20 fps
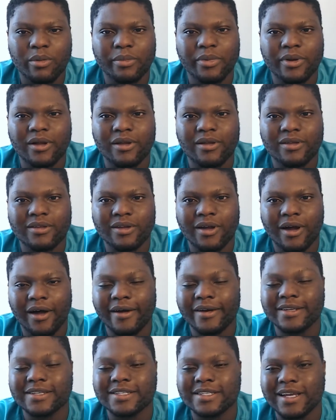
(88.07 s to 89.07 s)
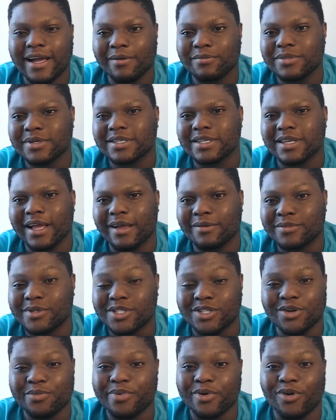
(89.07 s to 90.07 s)
But honestly, I'm
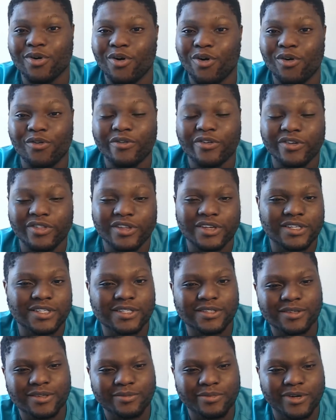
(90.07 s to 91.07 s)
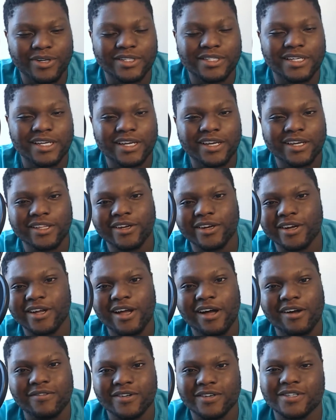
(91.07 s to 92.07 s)
super over this particular
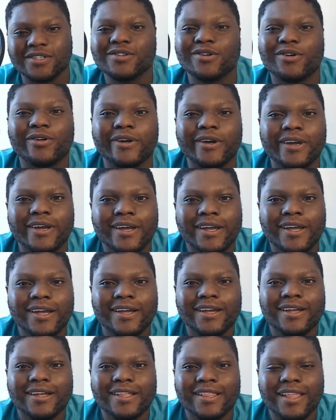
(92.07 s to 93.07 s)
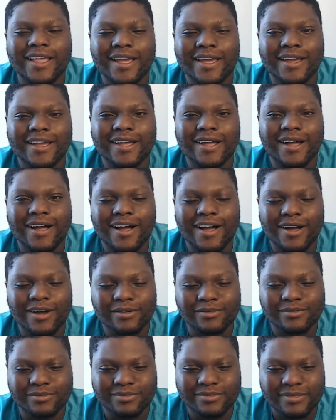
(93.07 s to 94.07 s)
cover story. Like,
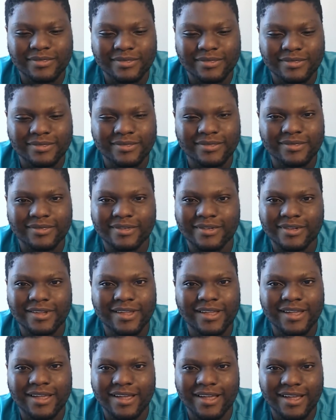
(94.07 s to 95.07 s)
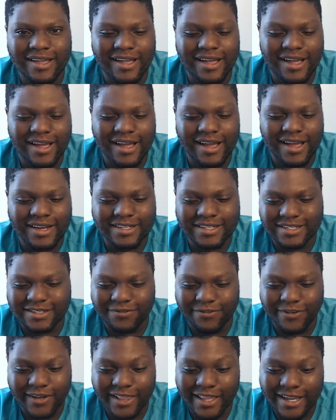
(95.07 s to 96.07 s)
I just
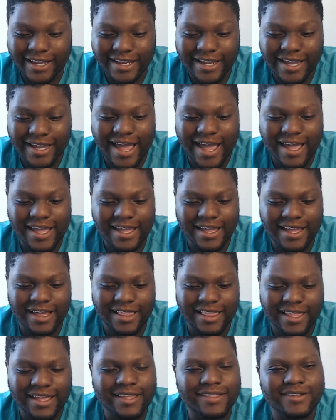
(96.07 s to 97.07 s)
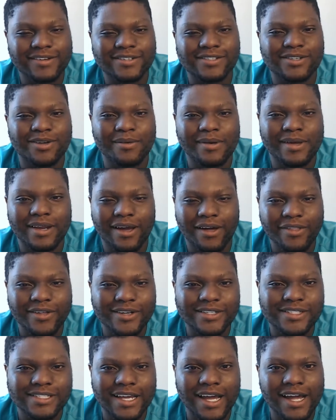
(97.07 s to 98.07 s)
feel like like there's so many other
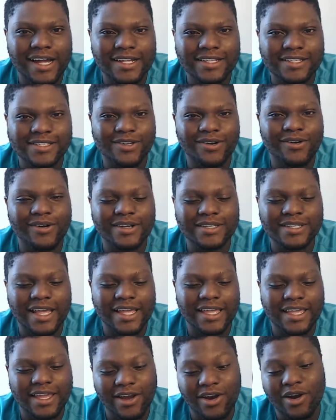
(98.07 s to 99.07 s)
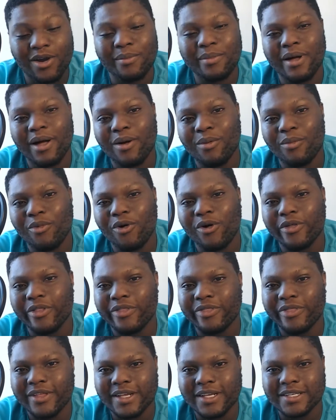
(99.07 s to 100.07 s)
side stories I care about more than
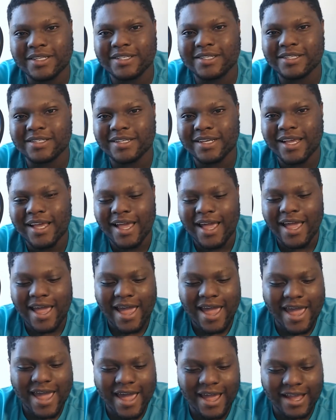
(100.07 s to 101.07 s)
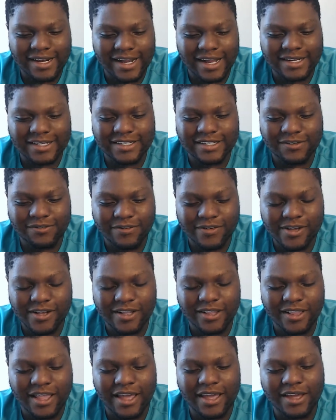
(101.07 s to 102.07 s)
this. And I just feel
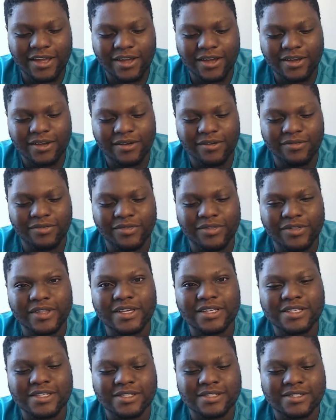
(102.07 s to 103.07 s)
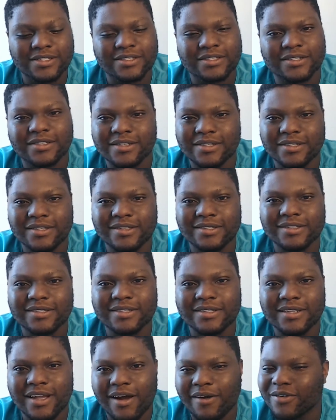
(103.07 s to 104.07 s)
like this
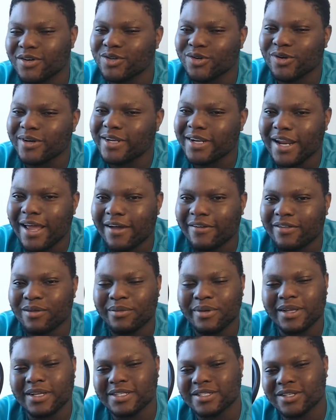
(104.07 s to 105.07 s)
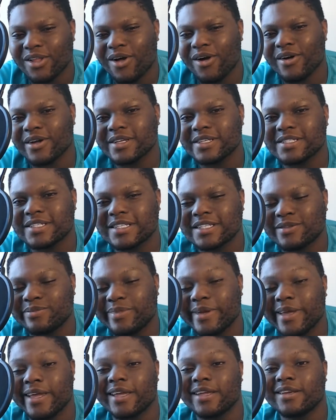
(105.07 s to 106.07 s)
cover story didn't have to be as long as it's
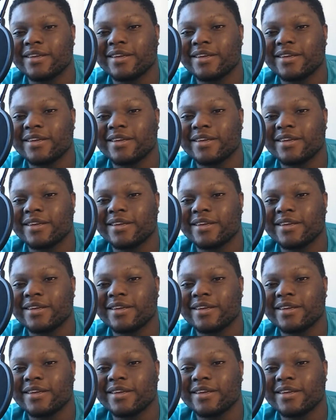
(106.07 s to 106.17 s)
been.